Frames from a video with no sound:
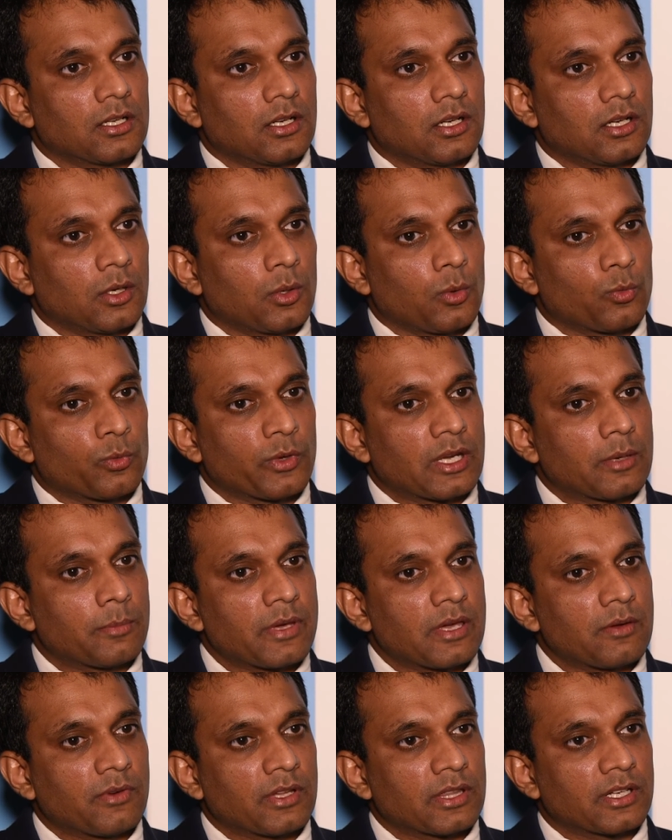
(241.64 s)
uh, will
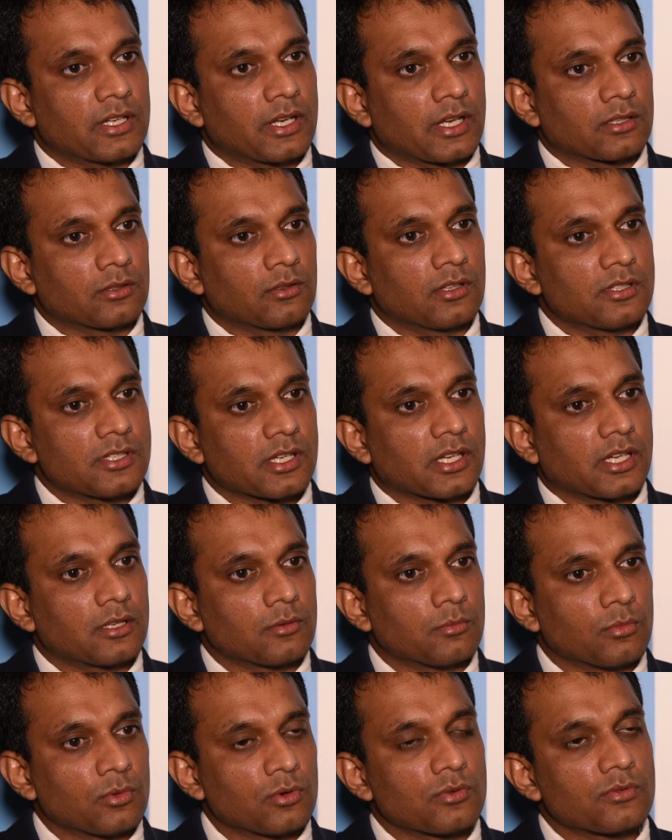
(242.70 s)
be when the technology
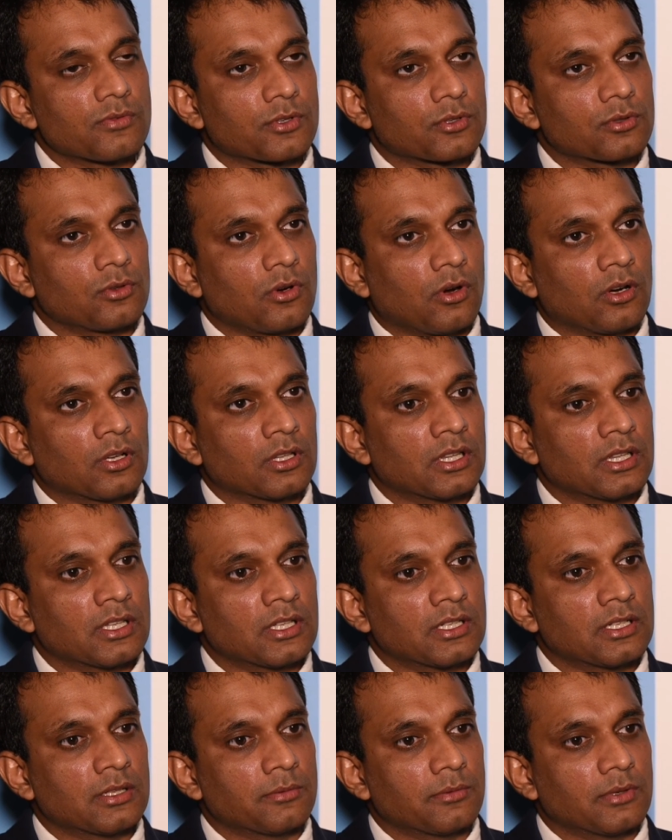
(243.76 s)
can move to all
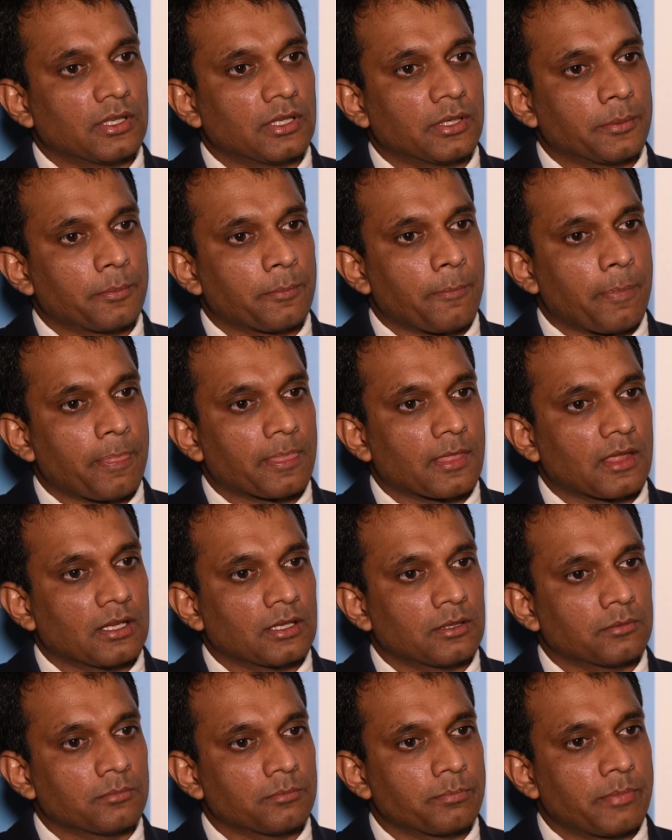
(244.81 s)
the um,
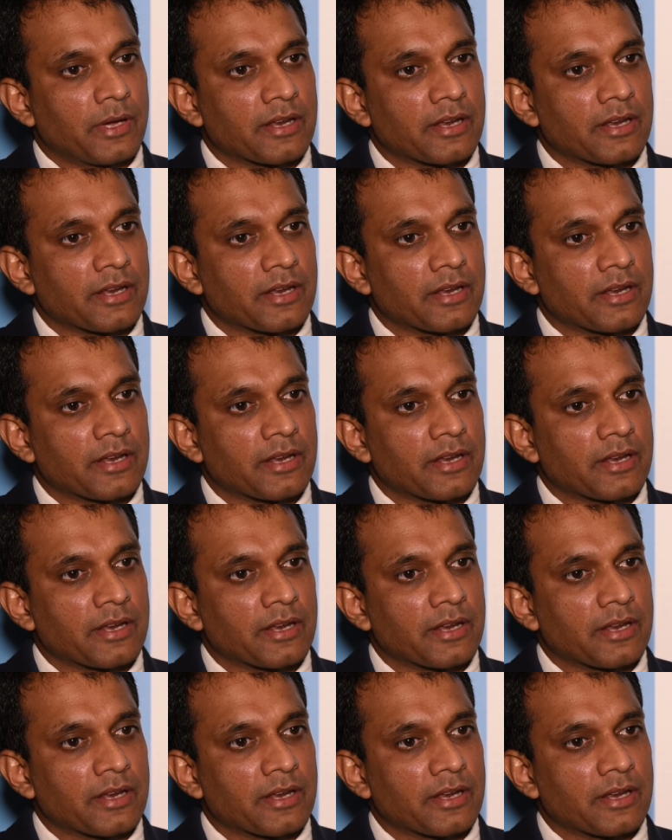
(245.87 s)
uh,